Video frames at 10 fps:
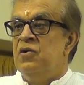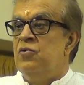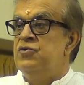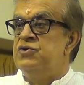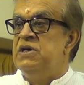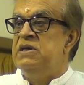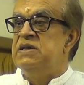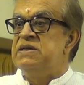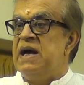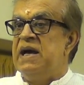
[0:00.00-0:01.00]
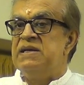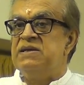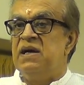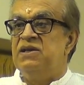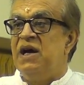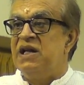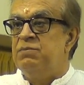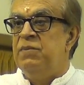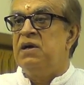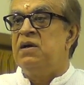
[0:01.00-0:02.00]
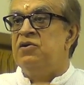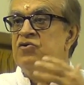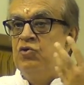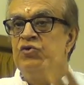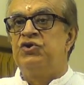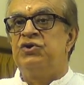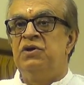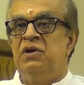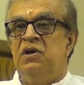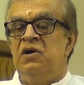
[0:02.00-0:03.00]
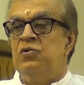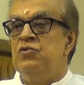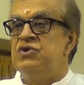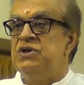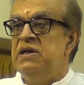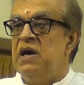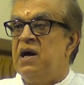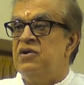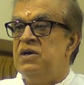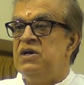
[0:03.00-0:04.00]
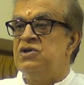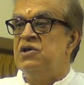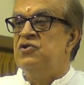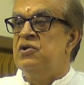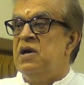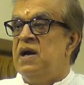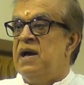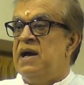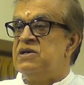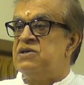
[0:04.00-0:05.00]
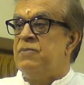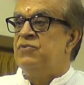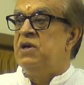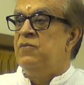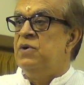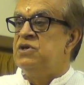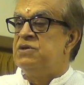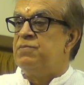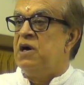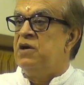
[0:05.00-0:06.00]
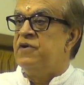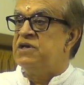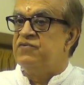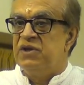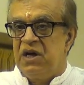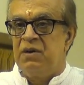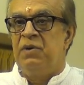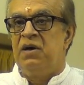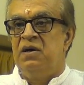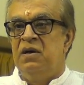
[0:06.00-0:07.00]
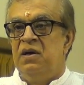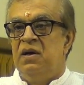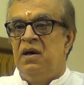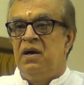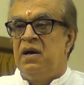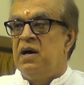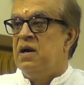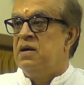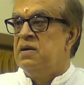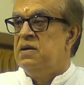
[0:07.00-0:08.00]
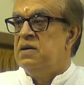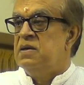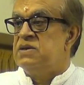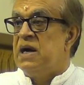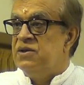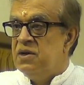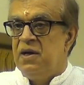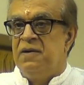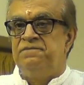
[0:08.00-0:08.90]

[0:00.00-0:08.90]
who see this as adhyatmic truth, who see our tradition as something which is part of our swadharma, our sadhana.